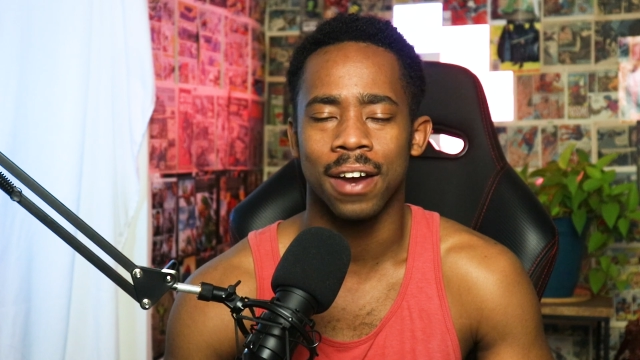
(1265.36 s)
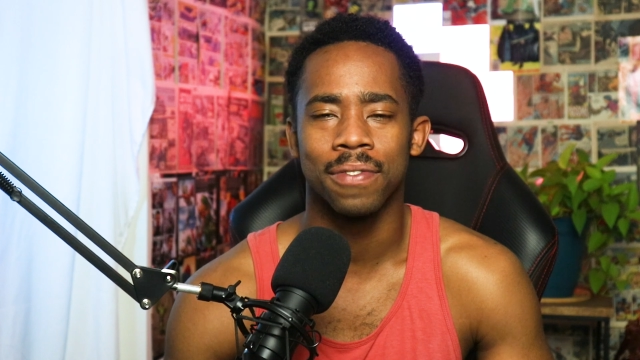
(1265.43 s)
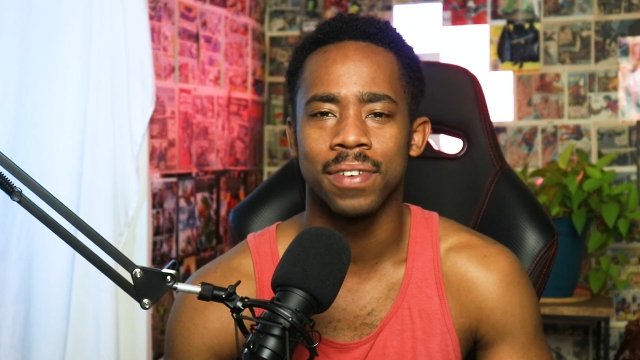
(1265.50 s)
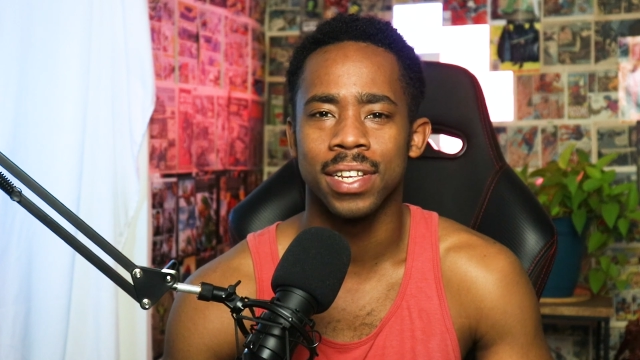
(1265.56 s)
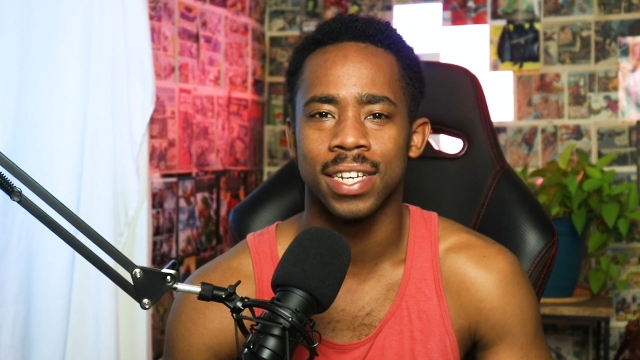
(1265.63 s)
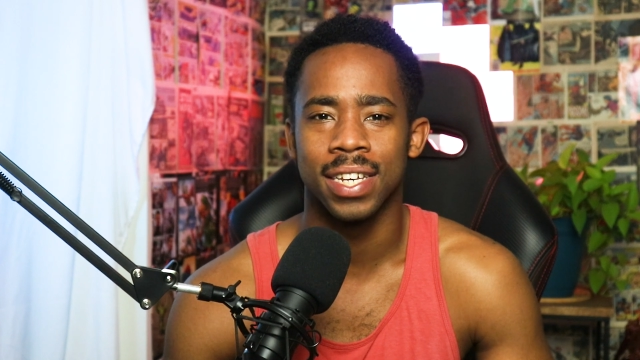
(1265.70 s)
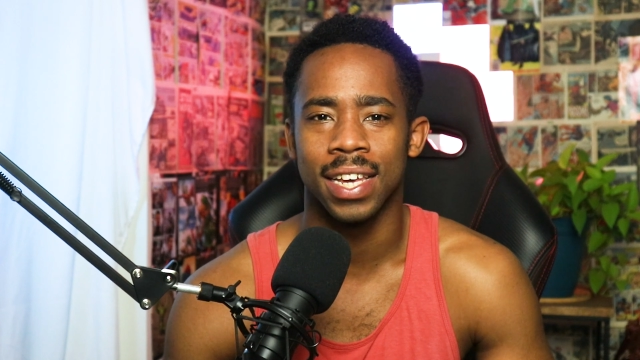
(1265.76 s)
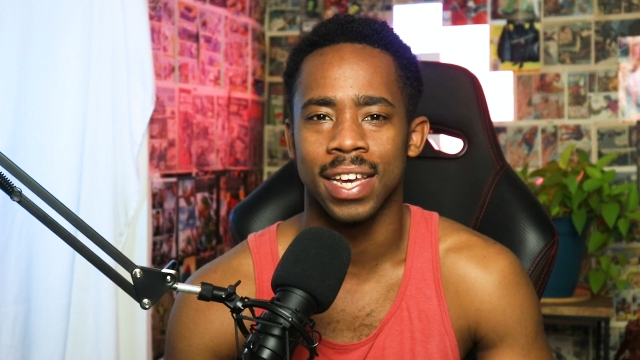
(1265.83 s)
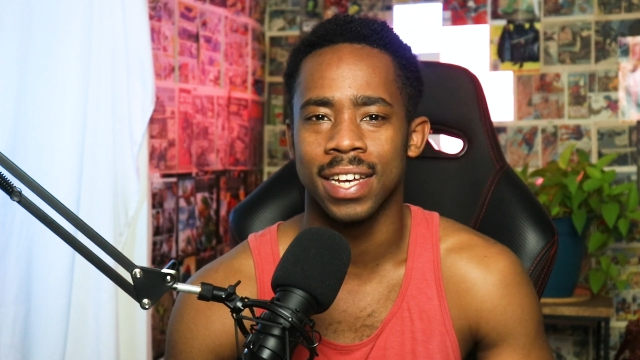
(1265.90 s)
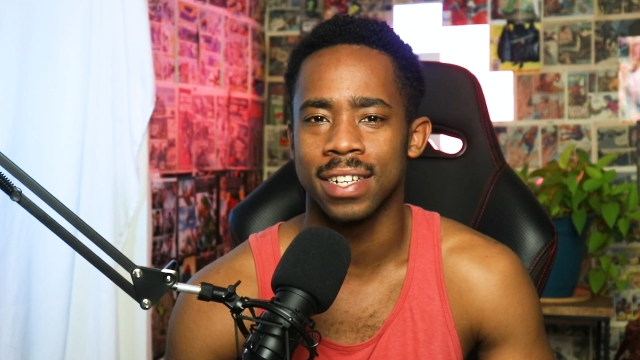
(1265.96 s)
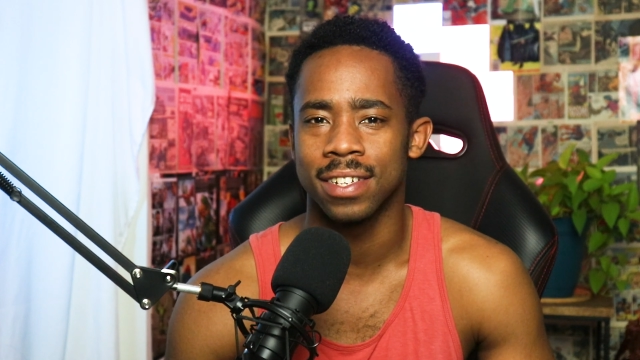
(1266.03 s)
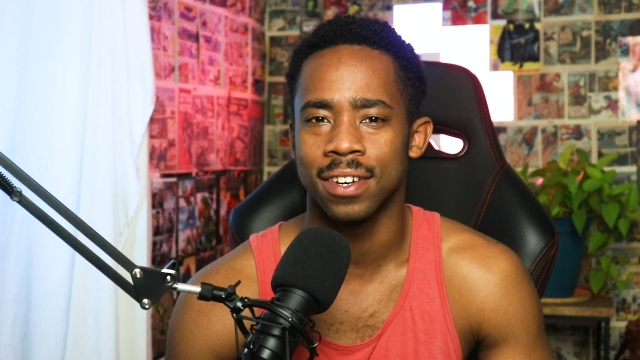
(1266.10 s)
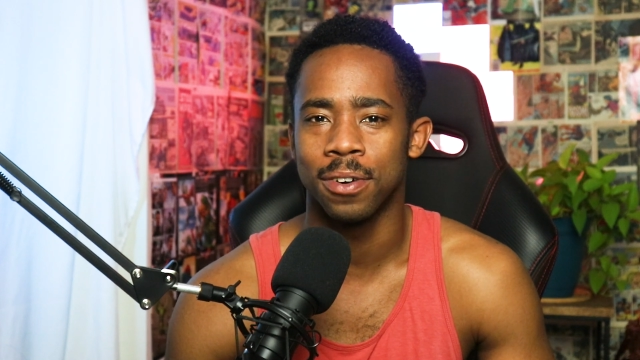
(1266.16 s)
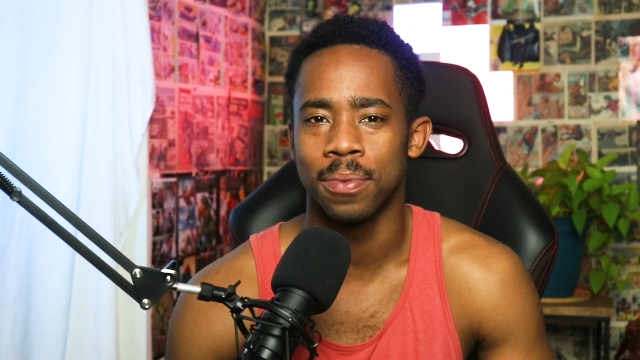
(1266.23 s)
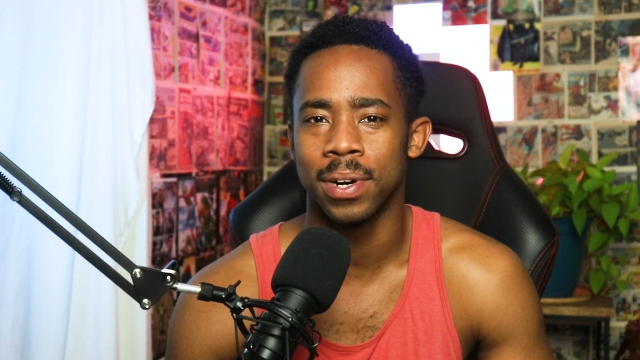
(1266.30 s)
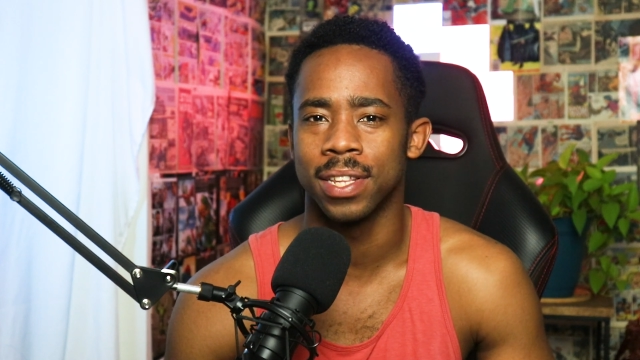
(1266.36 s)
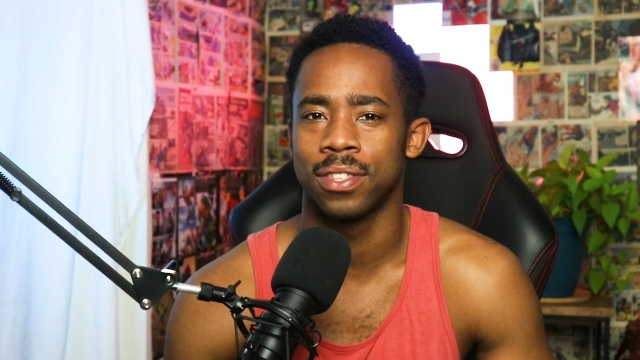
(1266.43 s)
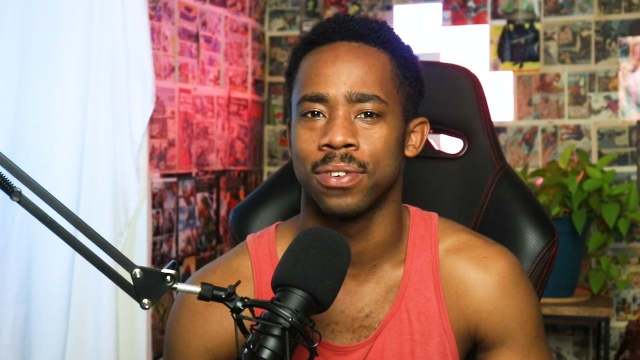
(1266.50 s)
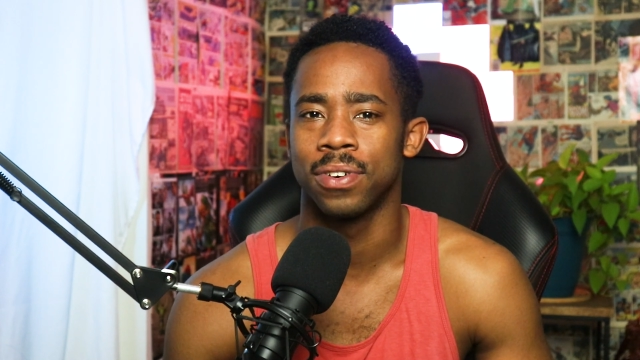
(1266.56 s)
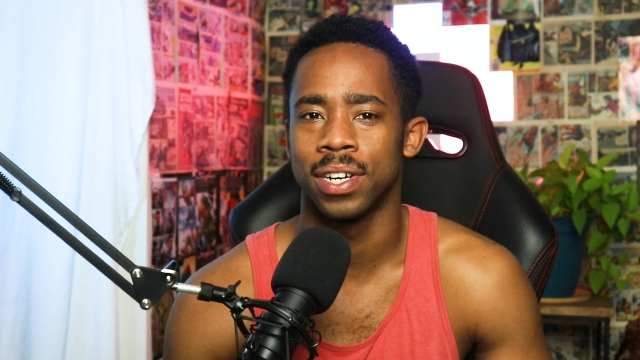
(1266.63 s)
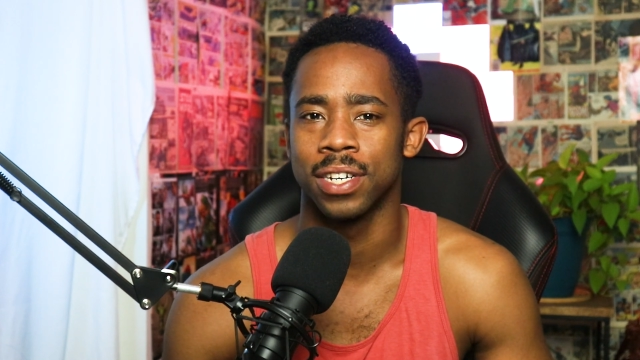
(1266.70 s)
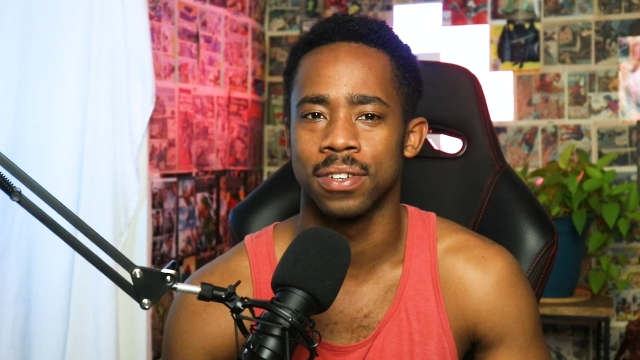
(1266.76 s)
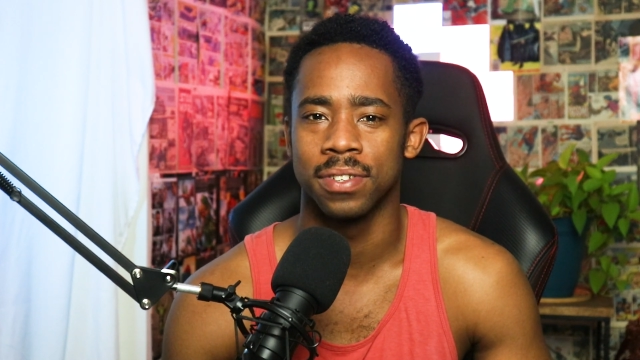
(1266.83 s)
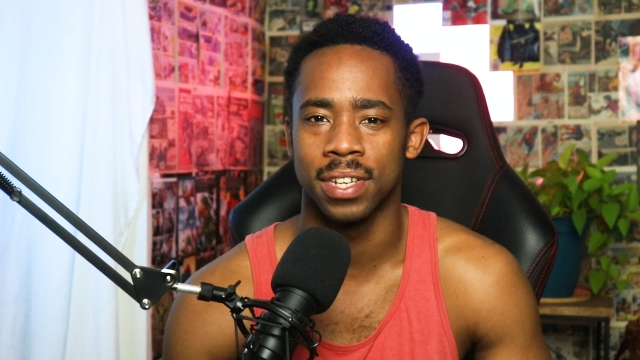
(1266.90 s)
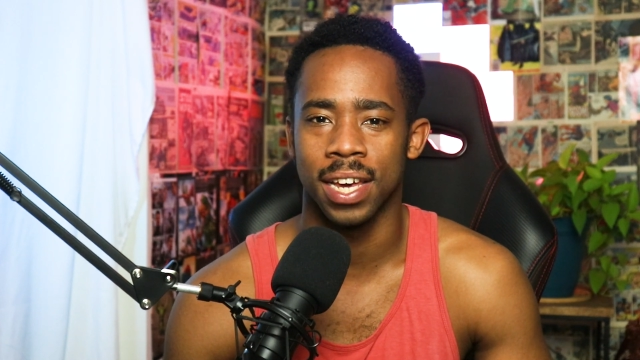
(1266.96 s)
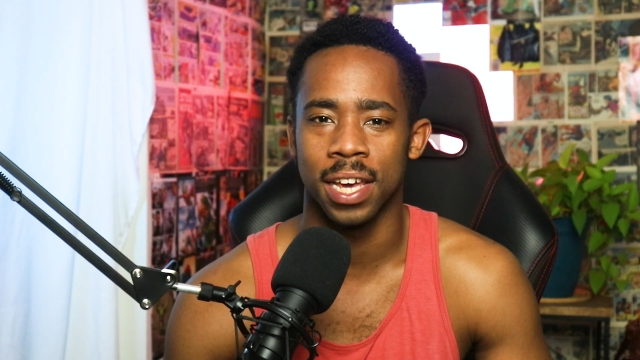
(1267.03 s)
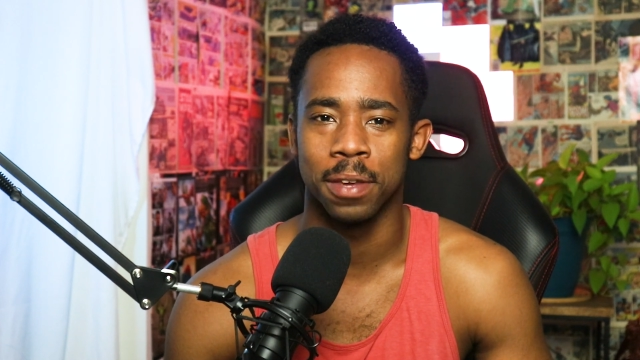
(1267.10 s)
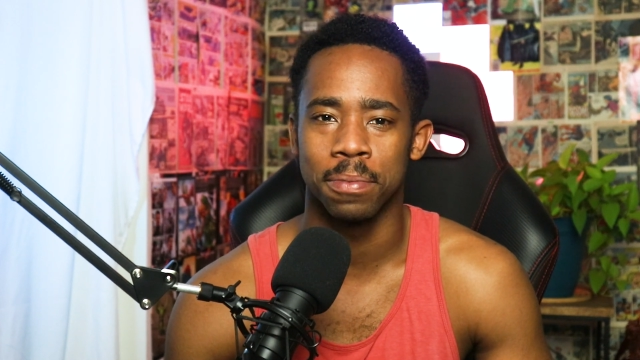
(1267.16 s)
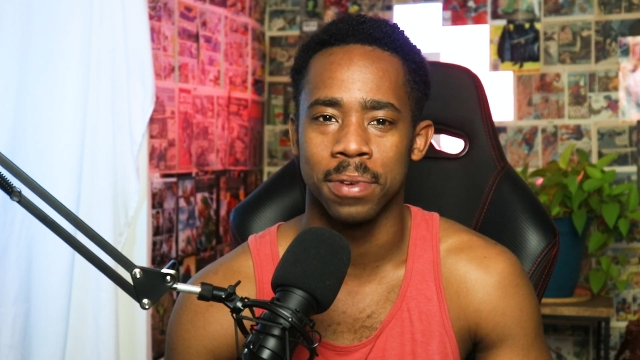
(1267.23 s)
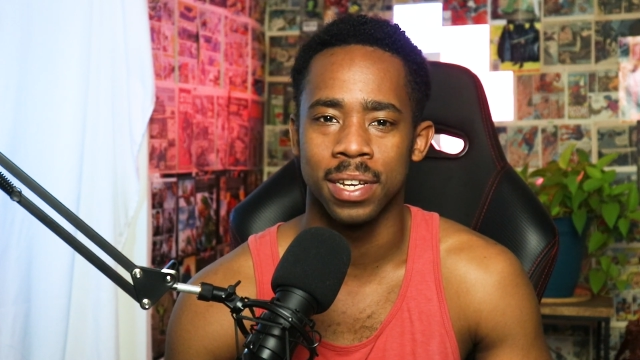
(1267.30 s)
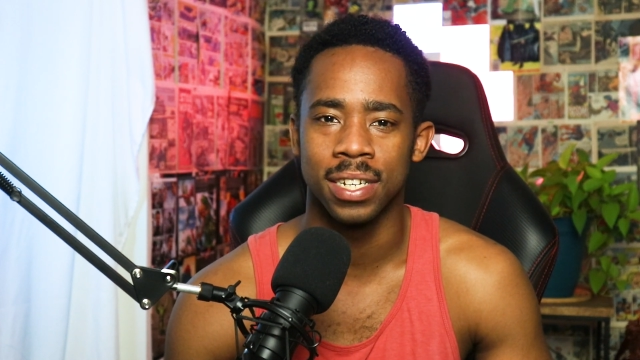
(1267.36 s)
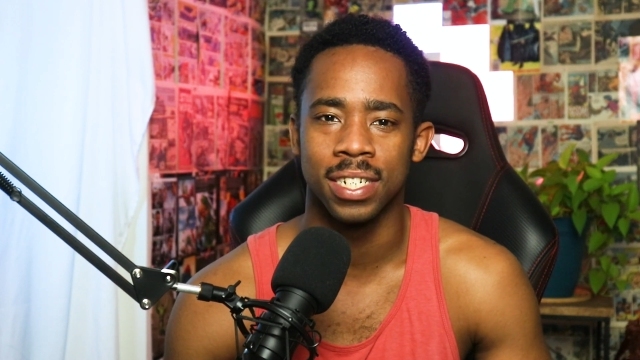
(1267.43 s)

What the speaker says: really can't tell what Thornhill's game is.